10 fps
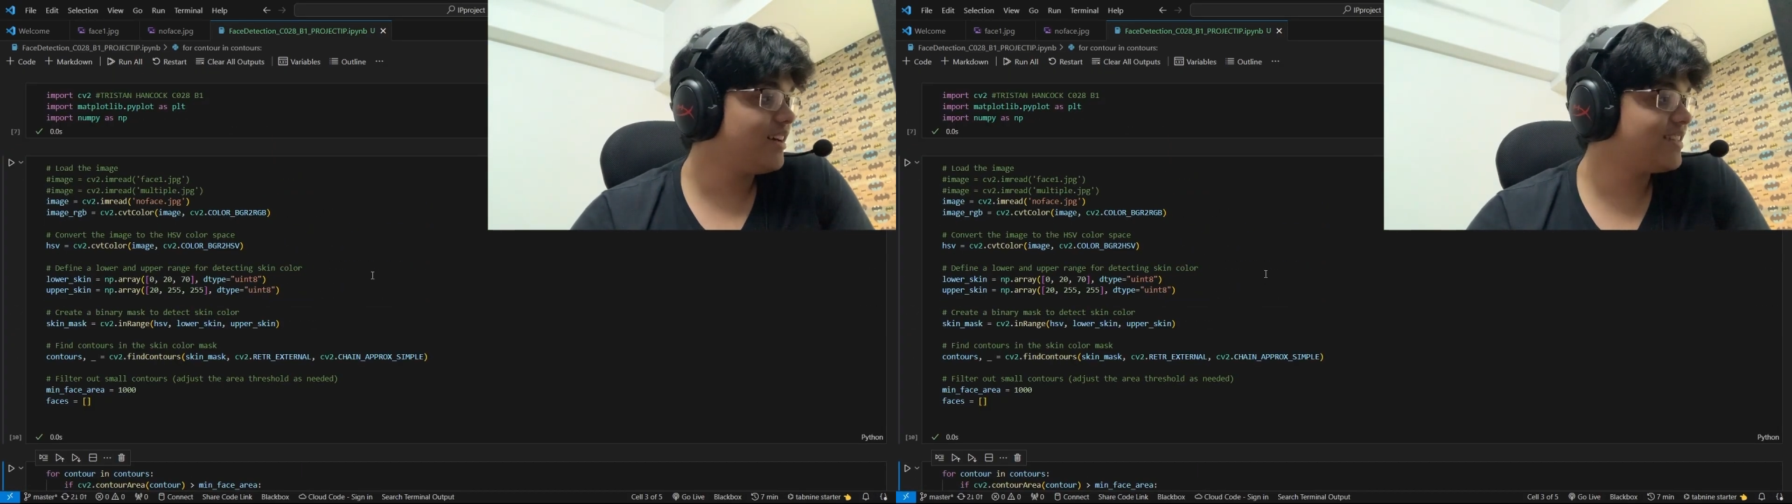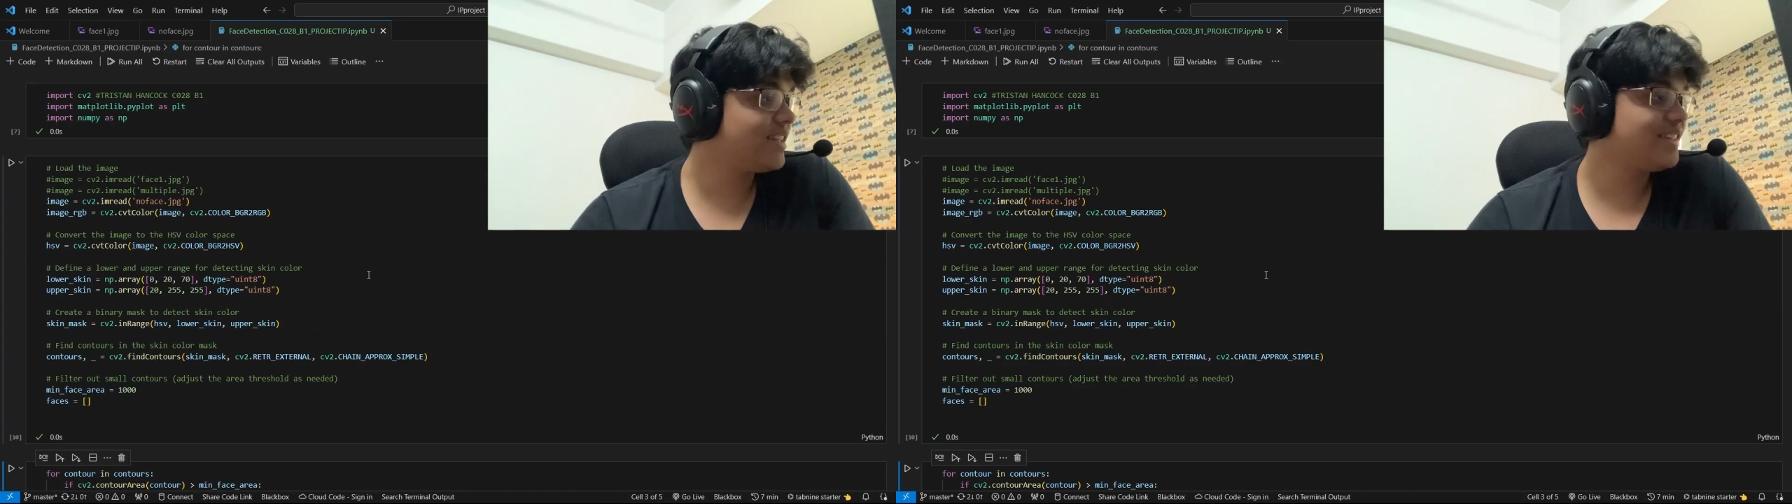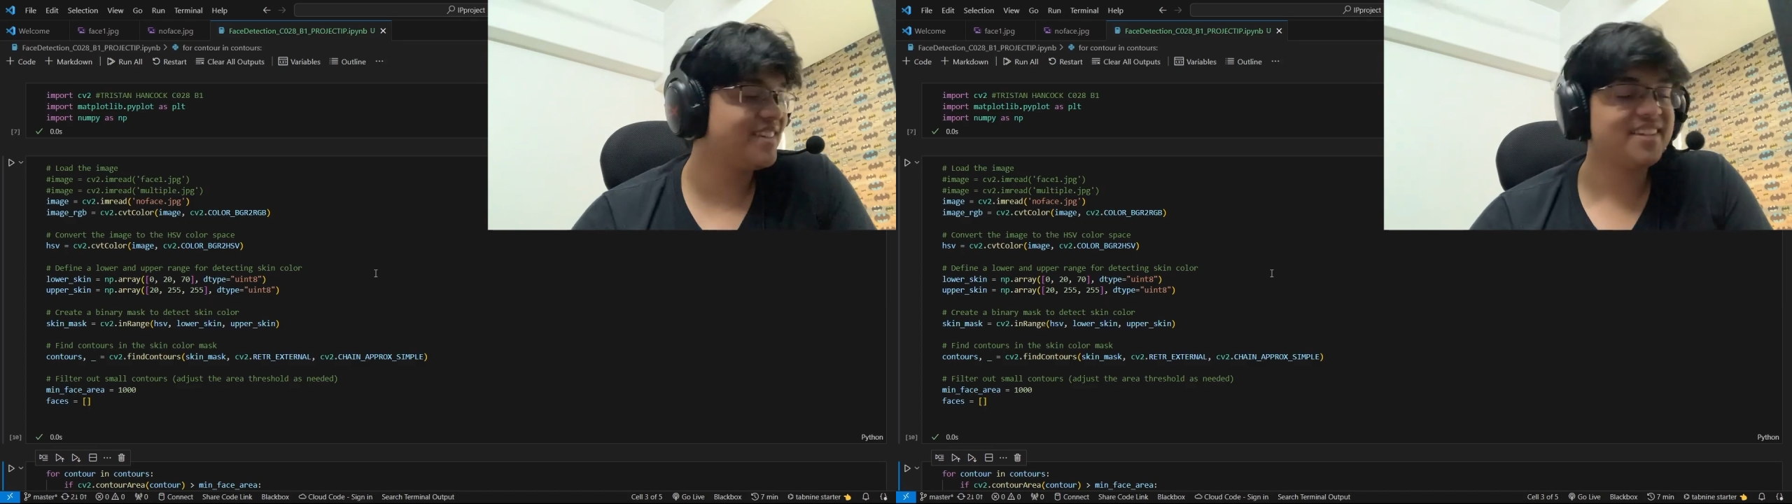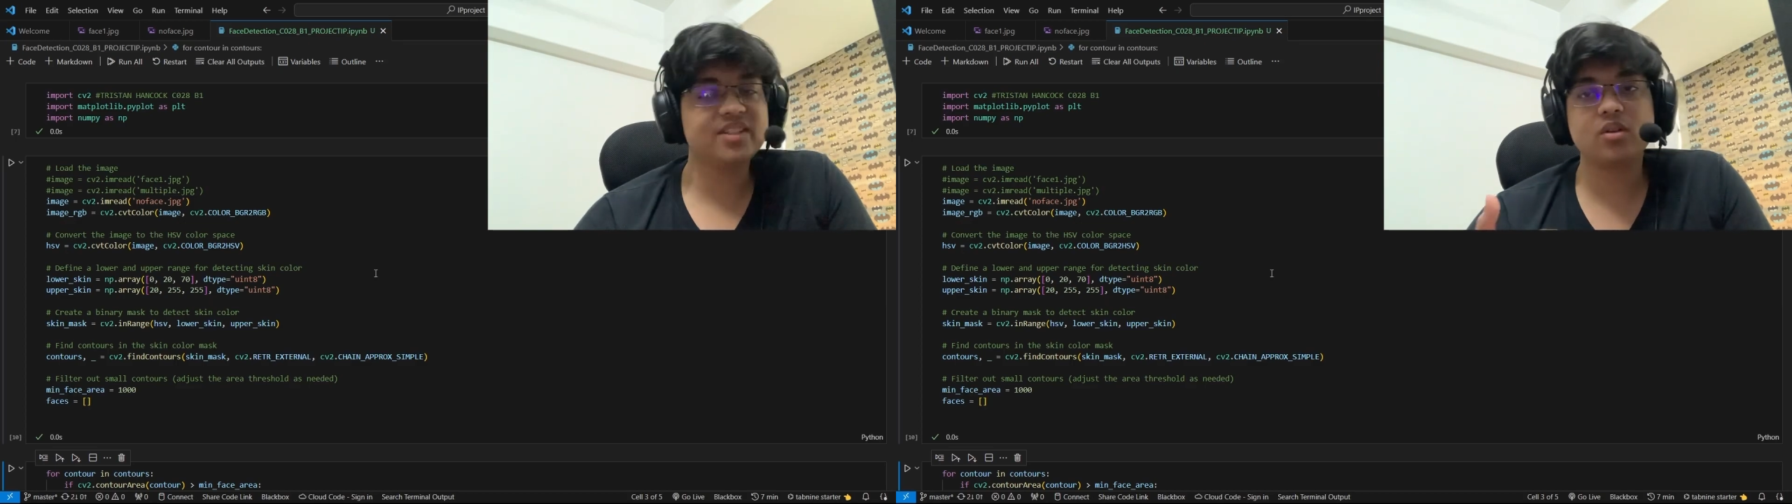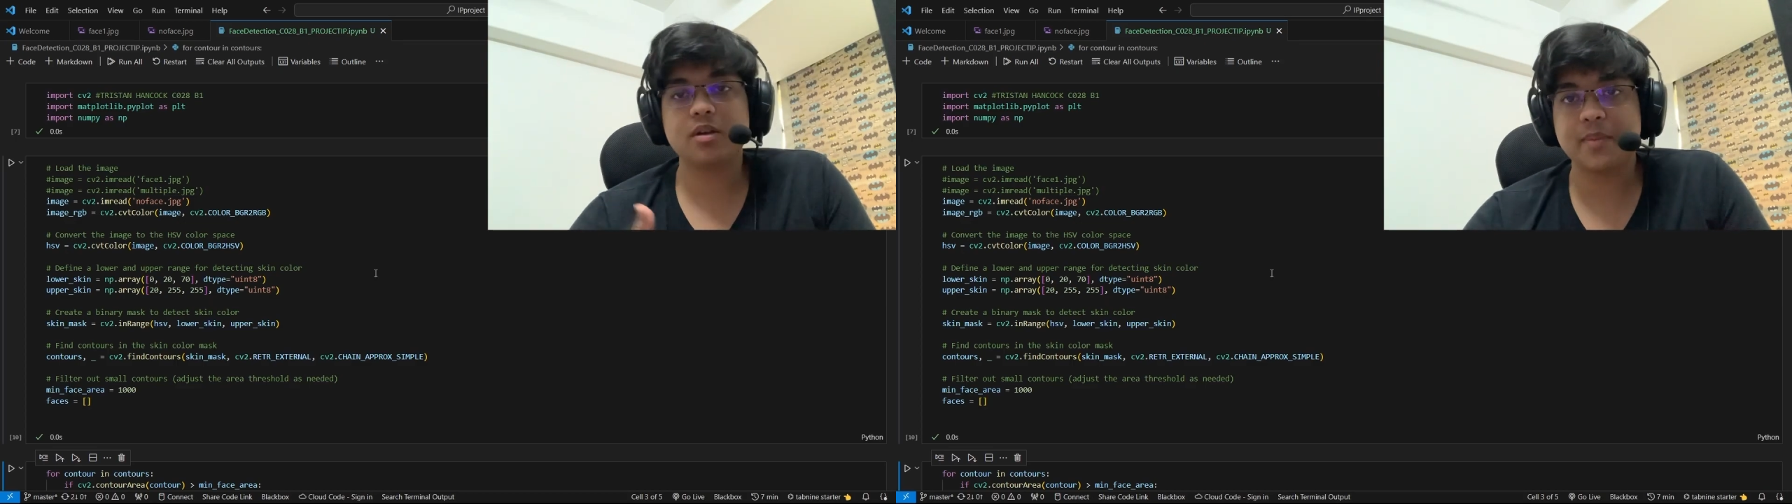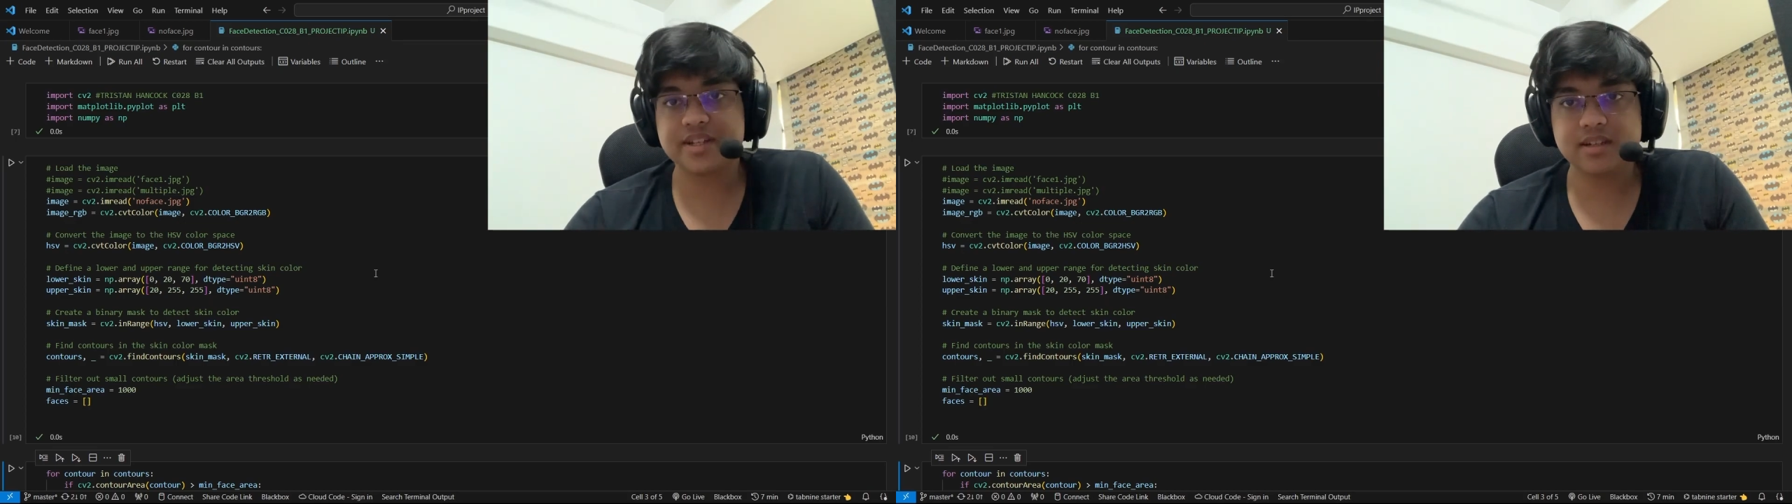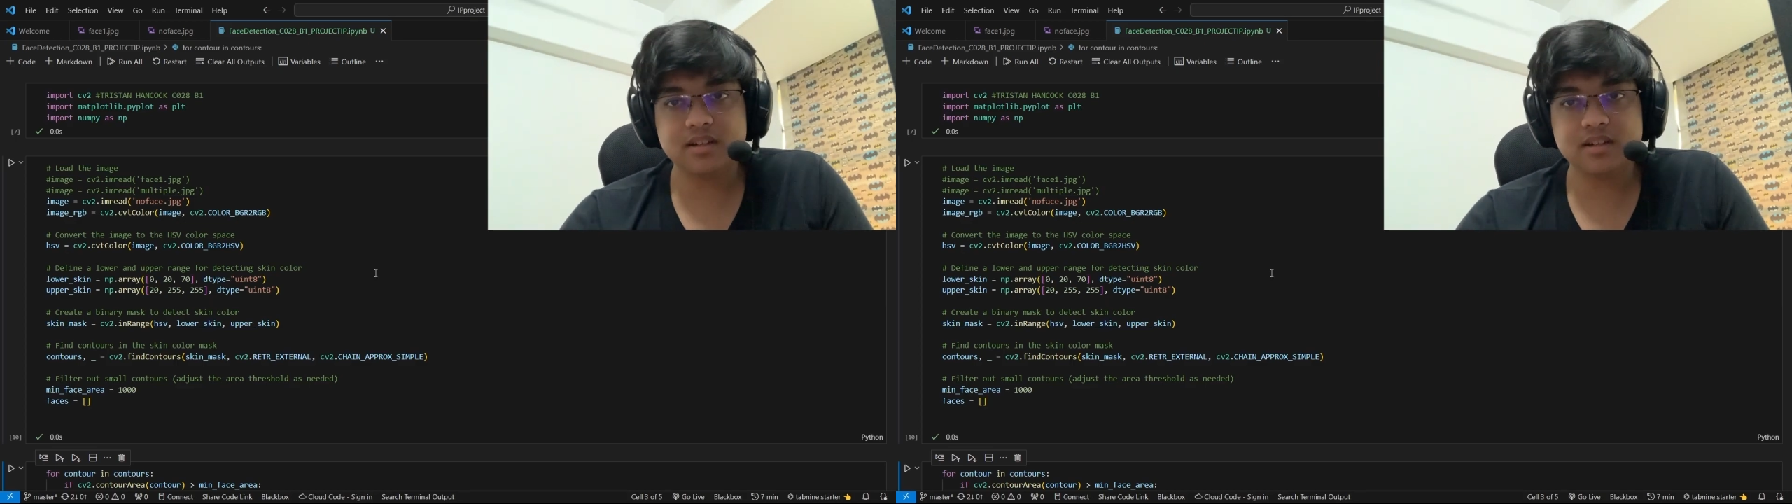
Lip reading: since this is not machine